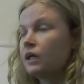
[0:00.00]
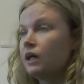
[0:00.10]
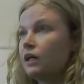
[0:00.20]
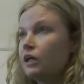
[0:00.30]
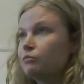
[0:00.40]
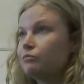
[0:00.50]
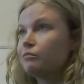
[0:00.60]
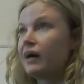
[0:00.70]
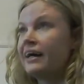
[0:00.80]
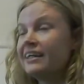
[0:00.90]

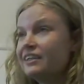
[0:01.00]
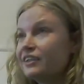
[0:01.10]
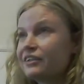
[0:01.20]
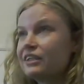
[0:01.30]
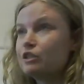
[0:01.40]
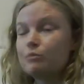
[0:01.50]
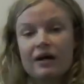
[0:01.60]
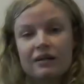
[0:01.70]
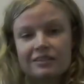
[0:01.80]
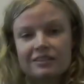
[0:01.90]
I didn't learn these
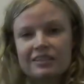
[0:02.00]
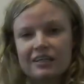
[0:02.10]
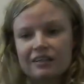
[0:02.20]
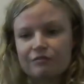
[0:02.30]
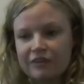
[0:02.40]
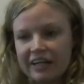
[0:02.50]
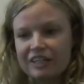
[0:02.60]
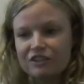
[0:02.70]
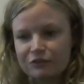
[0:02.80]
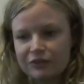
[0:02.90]
models until the
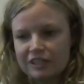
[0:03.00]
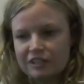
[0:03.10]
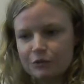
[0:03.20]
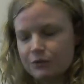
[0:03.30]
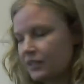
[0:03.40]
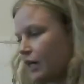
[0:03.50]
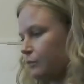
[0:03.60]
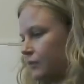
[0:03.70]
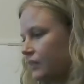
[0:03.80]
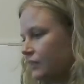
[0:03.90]
financial crisis
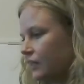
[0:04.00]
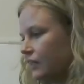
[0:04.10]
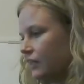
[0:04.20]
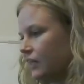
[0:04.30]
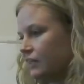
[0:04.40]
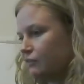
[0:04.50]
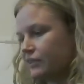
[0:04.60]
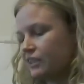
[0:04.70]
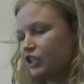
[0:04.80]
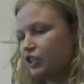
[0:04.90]
happening. I was
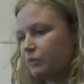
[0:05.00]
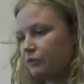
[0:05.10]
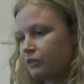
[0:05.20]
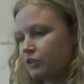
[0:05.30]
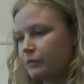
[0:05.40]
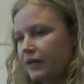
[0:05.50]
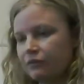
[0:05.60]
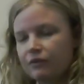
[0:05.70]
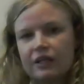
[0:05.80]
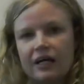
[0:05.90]
teaching my first
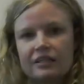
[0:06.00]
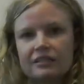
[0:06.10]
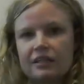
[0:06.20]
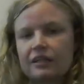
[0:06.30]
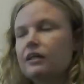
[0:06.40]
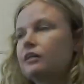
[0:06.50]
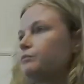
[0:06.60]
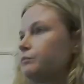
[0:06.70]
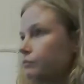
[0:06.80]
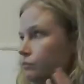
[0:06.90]
macro class and I thought,
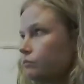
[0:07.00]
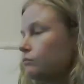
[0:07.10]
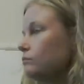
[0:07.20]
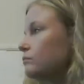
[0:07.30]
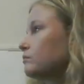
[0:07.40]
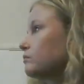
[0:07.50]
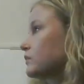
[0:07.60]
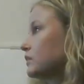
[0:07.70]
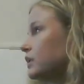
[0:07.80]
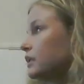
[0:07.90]

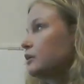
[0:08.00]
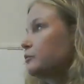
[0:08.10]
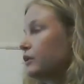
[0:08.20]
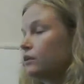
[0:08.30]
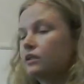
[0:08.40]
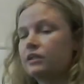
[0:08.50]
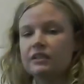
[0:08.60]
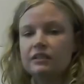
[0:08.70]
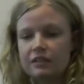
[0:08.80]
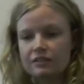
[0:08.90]
all right, I better learn
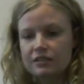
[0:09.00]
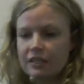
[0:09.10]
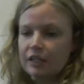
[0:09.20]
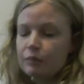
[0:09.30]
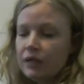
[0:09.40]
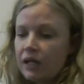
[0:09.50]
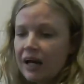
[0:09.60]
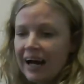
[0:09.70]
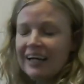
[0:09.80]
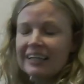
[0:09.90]
it. Now's the time.
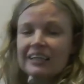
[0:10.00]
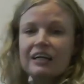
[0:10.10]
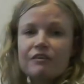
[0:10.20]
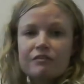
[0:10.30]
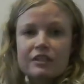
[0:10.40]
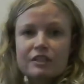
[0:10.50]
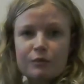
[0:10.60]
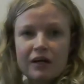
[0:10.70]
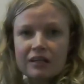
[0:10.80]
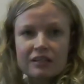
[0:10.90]
I love these
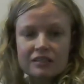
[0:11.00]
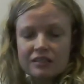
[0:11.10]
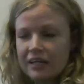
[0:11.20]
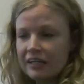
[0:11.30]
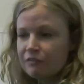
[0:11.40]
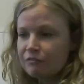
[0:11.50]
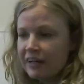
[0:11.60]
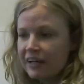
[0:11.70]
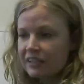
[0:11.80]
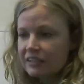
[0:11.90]
models. And in
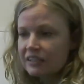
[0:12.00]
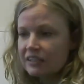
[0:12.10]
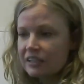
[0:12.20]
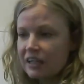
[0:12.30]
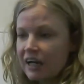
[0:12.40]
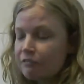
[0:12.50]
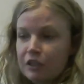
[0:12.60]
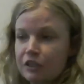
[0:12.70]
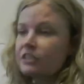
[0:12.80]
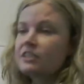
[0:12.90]
fact, I've
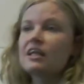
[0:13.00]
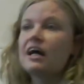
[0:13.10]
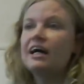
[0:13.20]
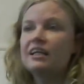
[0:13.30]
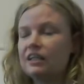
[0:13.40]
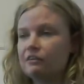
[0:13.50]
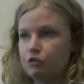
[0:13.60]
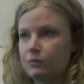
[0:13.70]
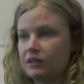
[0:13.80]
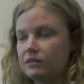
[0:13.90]
learned the high level
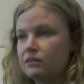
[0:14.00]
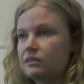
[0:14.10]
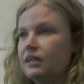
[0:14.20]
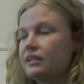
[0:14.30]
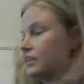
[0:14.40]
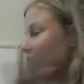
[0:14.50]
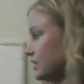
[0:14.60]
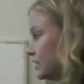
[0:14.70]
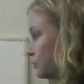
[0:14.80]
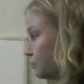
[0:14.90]
models, and
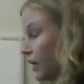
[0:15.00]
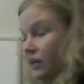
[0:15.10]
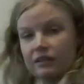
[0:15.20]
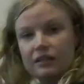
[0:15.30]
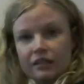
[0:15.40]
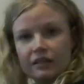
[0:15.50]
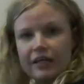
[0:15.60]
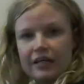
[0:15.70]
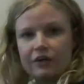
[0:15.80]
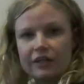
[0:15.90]
this model here,
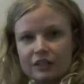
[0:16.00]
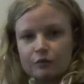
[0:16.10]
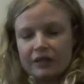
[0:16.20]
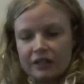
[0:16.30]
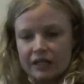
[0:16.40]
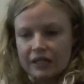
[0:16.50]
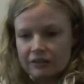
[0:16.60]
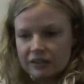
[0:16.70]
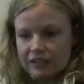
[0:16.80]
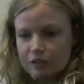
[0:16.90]
aggregate demand,
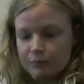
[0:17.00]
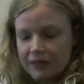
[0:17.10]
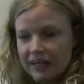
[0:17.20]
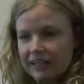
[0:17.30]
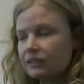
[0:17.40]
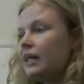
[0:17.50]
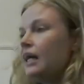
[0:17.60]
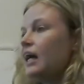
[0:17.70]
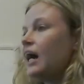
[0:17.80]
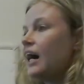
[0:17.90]
aggregate supply,
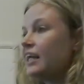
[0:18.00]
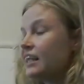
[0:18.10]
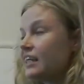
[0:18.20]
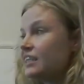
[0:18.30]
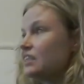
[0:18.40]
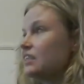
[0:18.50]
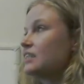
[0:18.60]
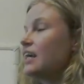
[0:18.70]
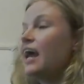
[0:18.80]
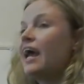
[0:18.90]
I think it does
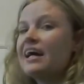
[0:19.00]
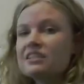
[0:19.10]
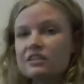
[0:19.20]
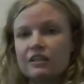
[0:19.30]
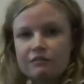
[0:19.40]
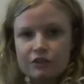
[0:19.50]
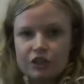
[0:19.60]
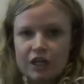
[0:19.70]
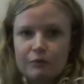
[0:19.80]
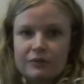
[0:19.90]
as good of a
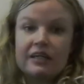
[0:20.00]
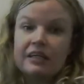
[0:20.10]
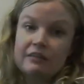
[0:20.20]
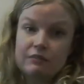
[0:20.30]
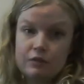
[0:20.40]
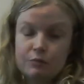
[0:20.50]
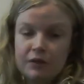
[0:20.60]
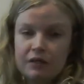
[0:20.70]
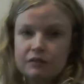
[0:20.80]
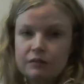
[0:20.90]
job as any of those
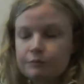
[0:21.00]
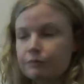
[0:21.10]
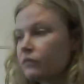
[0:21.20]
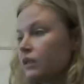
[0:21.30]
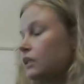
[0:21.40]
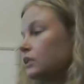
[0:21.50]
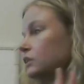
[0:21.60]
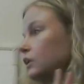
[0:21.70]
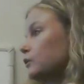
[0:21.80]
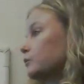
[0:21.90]
models.
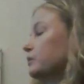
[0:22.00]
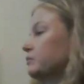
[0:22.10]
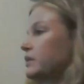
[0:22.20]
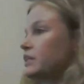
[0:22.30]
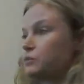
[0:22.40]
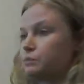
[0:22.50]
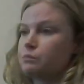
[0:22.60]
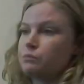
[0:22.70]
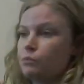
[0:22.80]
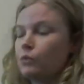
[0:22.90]
So that's
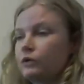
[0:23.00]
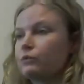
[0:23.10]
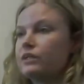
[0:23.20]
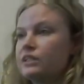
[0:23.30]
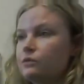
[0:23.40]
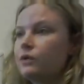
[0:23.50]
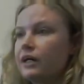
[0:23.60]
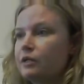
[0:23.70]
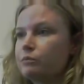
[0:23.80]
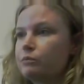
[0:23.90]
one reason
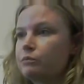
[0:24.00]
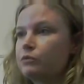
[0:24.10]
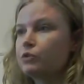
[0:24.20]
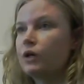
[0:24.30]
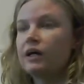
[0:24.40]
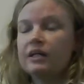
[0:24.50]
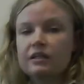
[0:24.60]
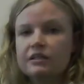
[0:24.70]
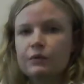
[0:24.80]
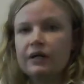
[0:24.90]
why I'm drawing it
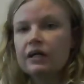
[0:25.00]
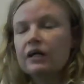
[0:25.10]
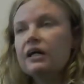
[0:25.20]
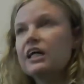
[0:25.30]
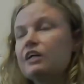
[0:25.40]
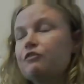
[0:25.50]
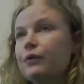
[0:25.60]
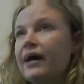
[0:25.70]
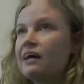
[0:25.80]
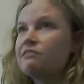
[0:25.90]
this way. If you
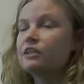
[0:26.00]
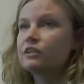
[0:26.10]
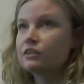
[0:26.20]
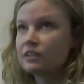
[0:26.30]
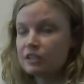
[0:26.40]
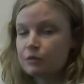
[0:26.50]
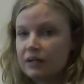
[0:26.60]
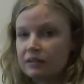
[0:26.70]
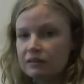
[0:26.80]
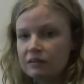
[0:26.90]
haven't learned this
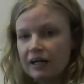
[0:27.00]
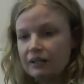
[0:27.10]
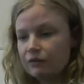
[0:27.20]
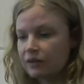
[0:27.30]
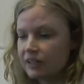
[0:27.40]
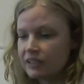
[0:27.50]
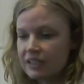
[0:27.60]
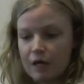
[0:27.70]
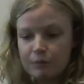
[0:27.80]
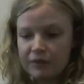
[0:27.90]
model, I don't think it's
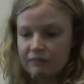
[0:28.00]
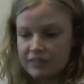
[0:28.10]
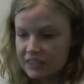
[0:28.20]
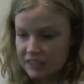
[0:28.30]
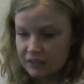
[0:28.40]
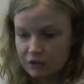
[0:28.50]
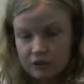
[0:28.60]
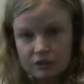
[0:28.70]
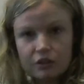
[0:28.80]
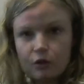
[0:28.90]
that big of a deal. You
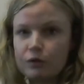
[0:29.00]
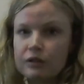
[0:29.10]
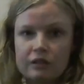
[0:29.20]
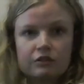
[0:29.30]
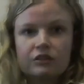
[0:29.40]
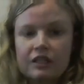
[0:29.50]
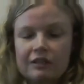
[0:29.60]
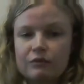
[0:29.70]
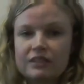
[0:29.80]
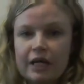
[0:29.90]
can totally
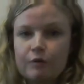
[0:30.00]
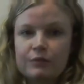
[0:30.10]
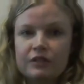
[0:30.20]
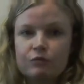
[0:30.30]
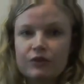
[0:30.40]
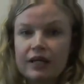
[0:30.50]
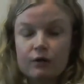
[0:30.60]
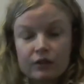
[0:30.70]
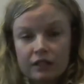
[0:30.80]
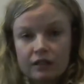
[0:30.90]
understand what's happening
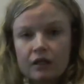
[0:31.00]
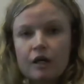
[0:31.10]
without it.